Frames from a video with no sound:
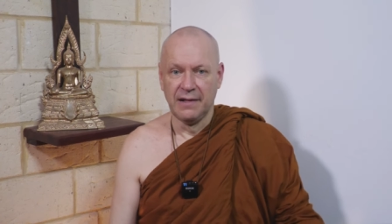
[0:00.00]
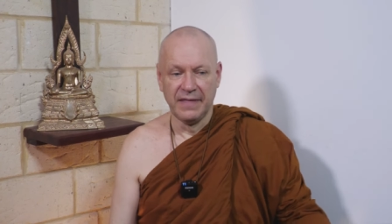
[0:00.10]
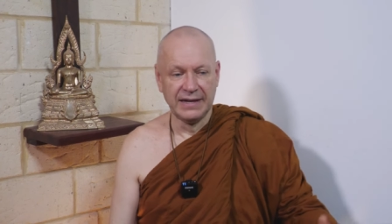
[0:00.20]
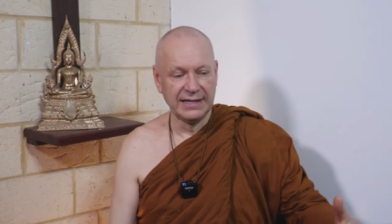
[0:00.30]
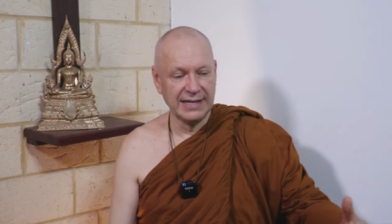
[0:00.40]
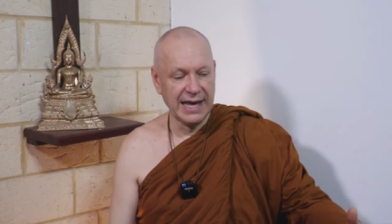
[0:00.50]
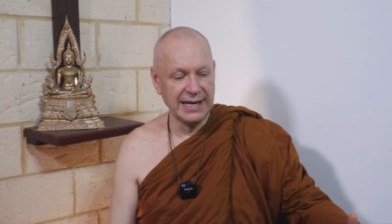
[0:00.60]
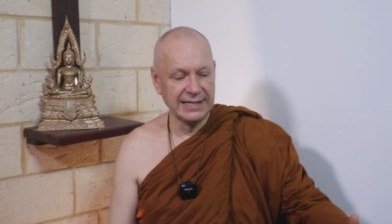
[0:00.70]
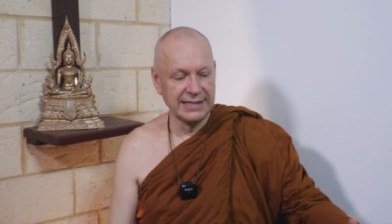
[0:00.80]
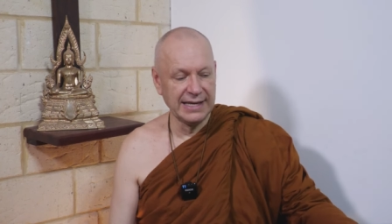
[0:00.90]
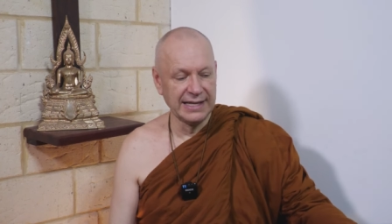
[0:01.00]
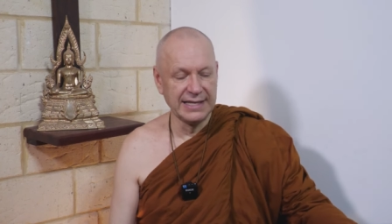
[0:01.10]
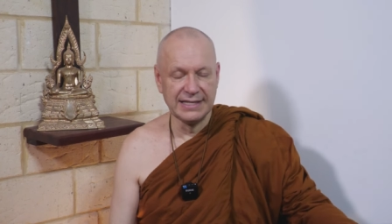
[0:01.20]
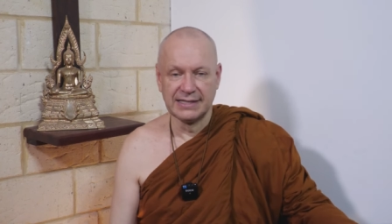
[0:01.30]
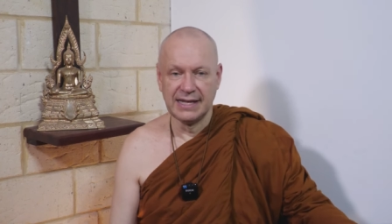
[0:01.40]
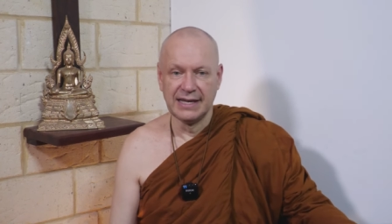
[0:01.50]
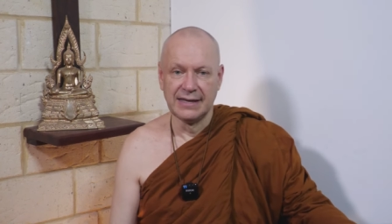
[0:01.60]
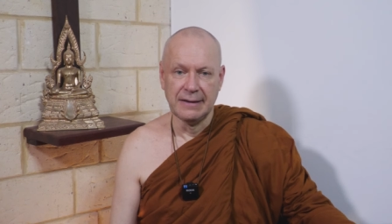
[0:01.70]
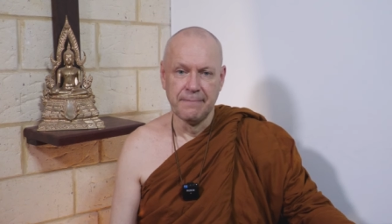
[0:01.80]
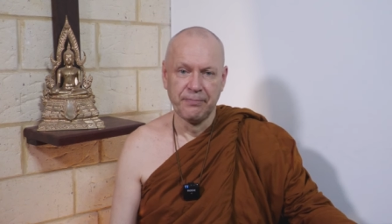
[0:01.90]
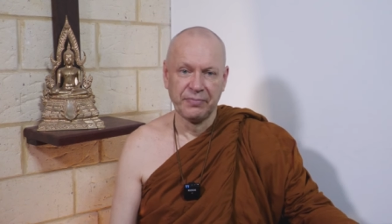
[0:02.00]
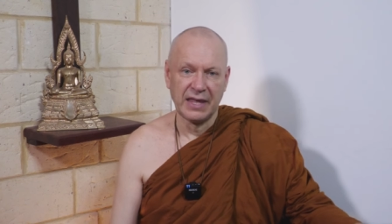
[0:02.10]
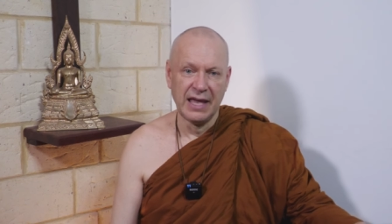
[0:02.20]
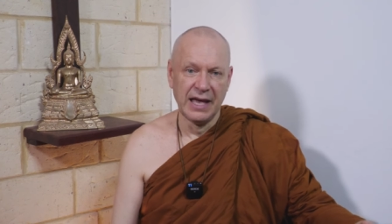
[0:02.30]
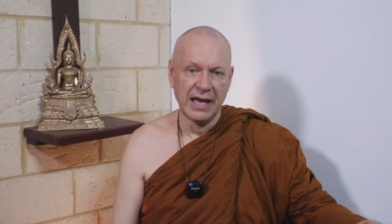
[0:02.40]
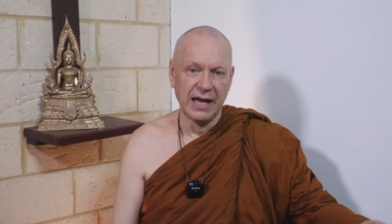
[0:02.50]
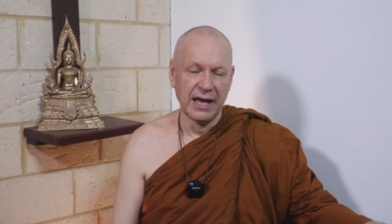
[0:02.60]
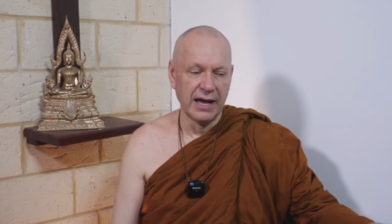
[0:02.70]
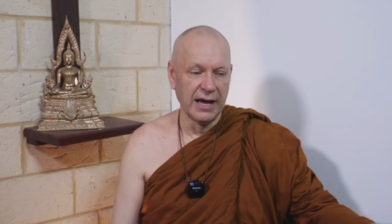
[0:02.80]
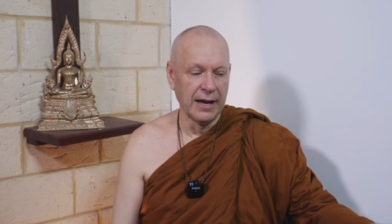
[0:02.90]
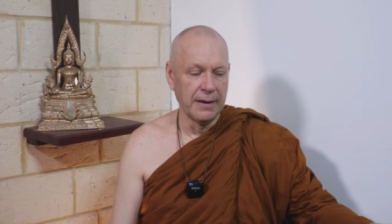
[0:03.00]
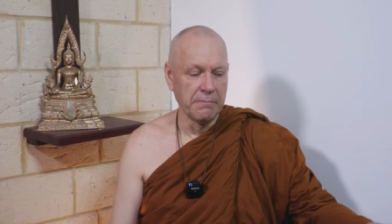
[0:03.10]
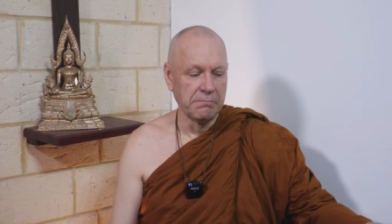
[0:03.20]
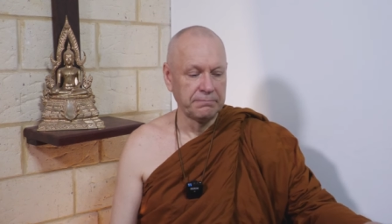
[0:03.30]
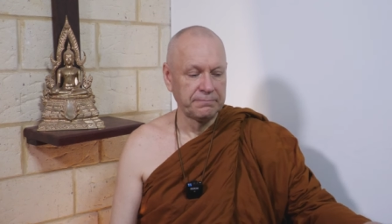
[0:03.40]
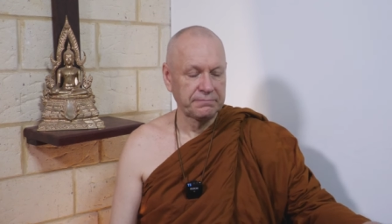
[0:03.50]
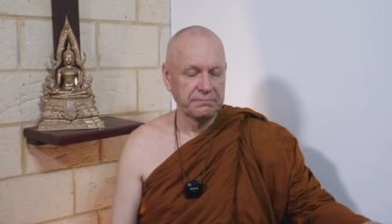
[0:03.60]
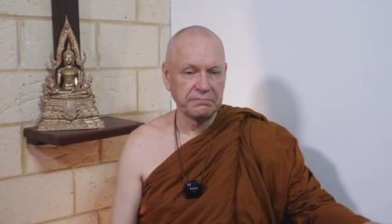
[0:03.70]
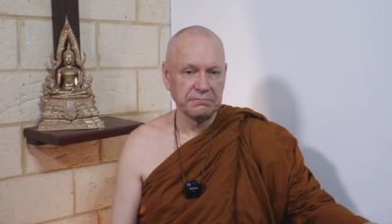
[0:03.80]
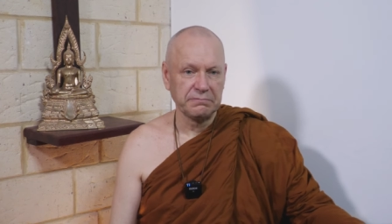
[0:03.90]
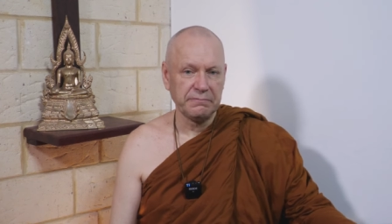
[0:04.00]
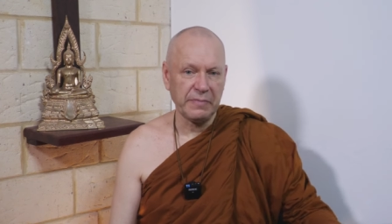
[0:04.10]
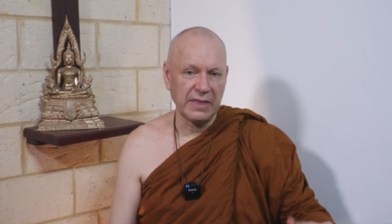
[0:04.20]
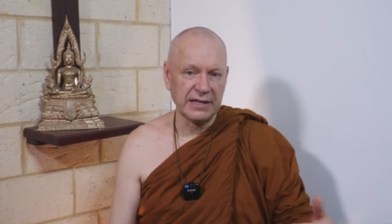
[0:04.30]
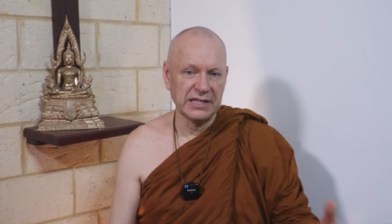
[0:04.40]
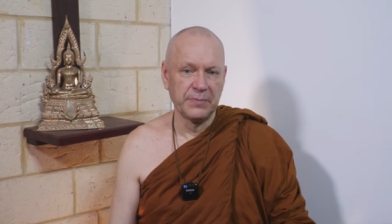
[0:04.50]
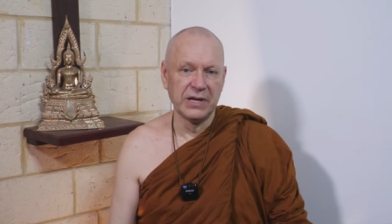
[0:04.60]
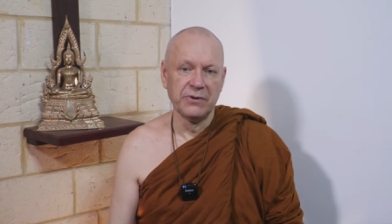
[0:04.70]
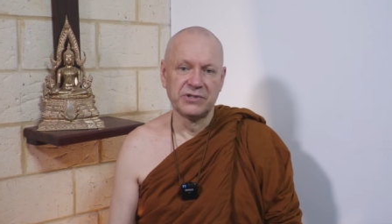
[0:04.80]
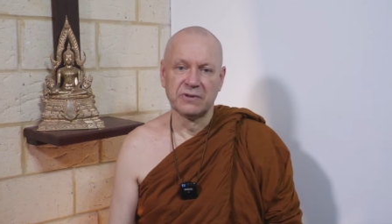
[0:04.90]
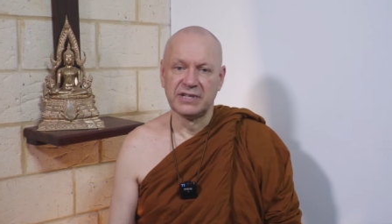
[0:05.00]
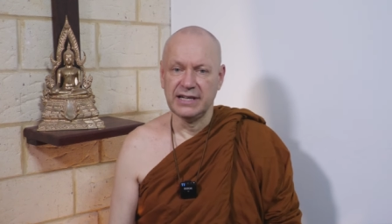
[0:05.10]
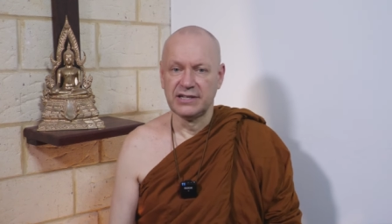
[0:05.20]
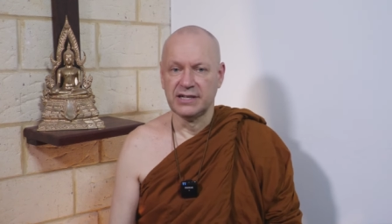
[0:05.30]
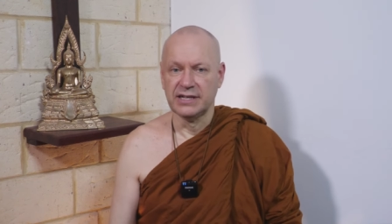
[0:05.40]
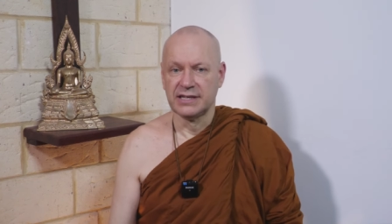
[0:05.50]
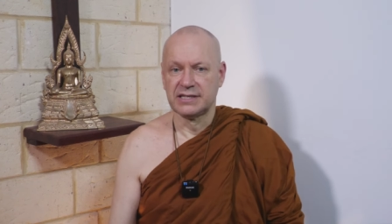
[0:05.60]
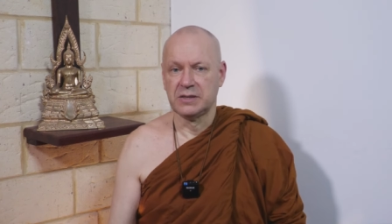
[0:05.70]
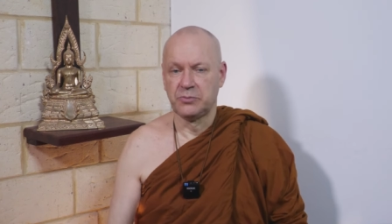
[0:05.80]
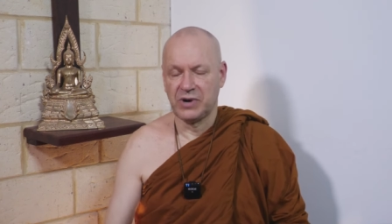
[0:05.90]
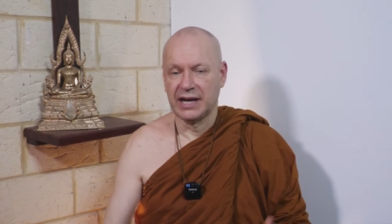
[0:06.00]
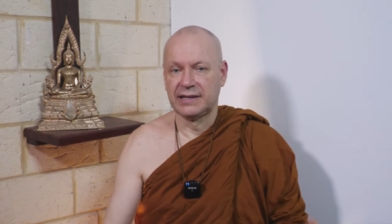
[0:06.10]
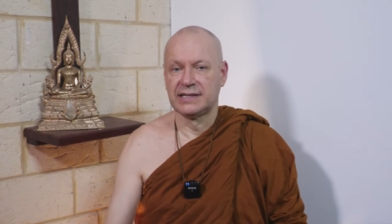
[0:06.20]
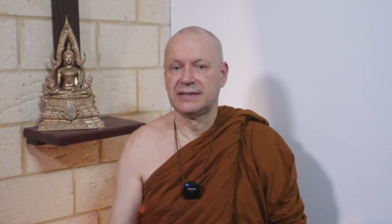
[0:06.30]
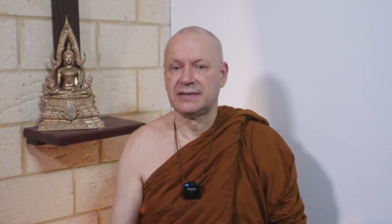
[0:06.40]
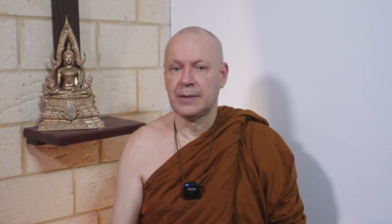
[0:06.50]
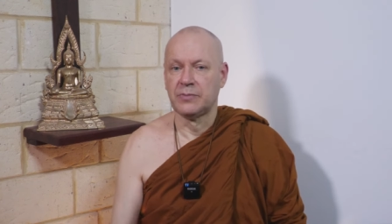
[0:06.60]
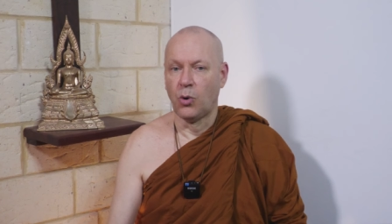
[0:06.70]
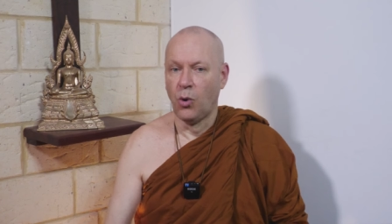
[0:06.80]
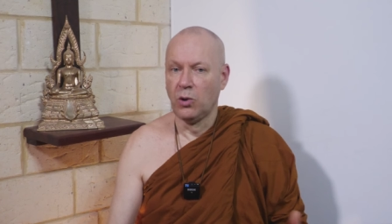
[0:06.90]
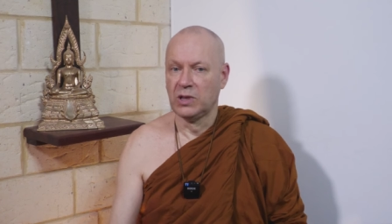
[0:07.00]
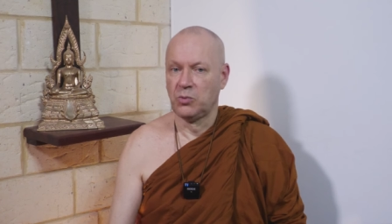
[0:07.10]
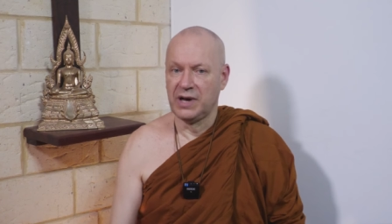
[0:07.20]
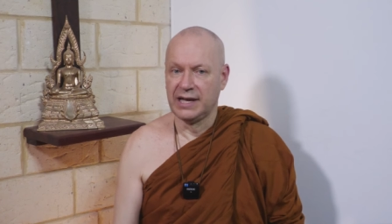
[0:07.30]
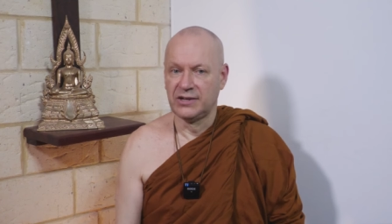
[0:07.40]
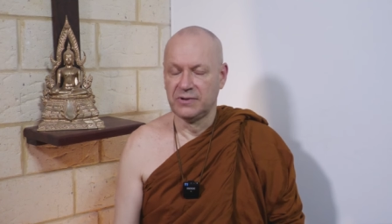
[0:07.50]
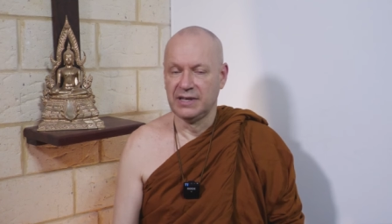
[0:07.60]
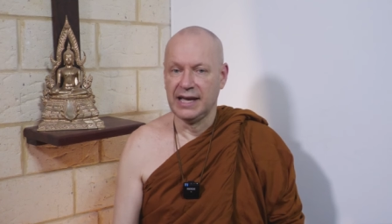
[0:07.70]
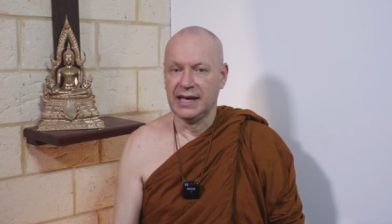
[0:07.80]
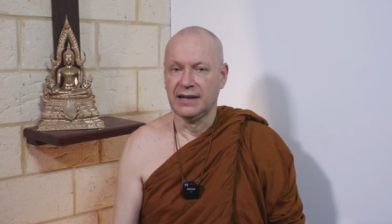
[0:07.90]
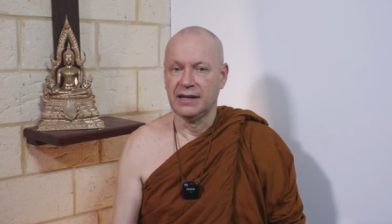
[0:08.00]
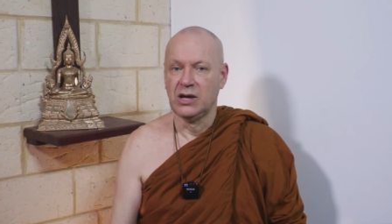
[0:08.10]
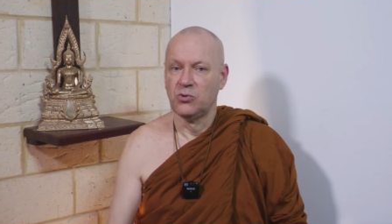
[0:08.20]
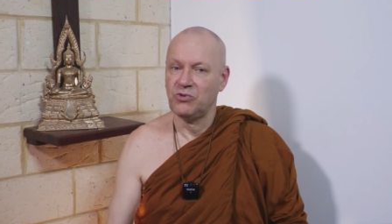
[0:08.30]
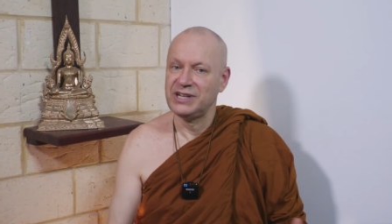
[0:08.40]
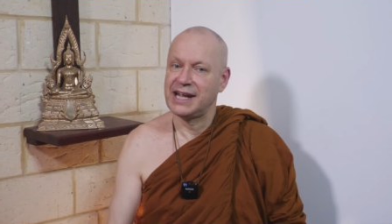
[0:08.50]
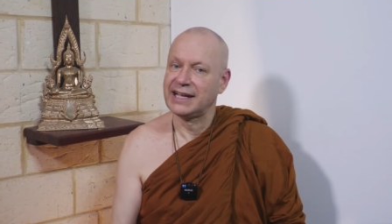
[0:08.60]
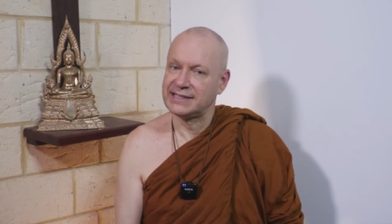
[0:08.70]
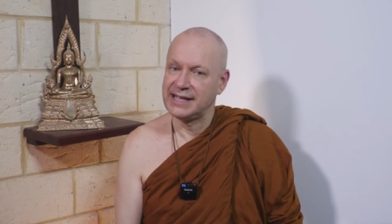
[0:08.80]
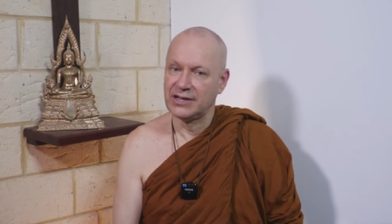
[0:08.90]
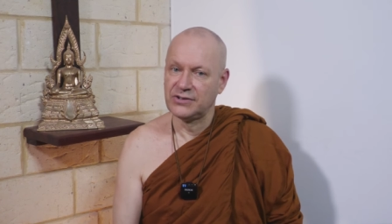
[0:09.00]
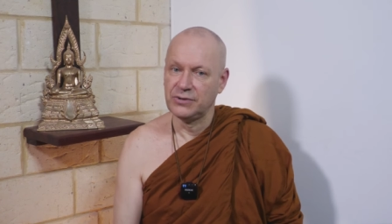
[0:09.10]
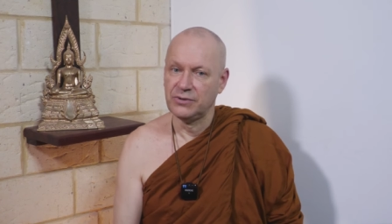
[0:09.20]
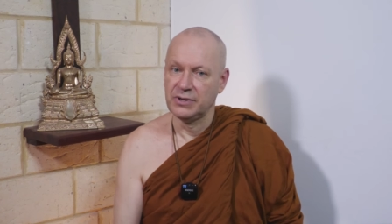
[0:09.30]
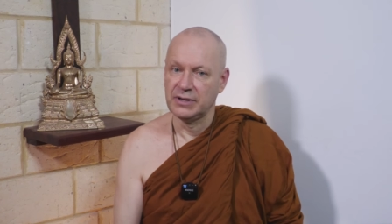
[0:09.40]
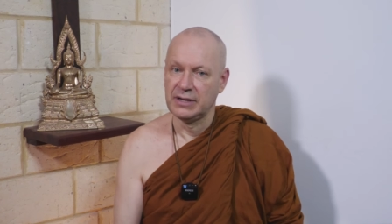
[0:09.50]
Then he takes the existing um, spiritual teachings, practices them all the way to the end, rejects that too.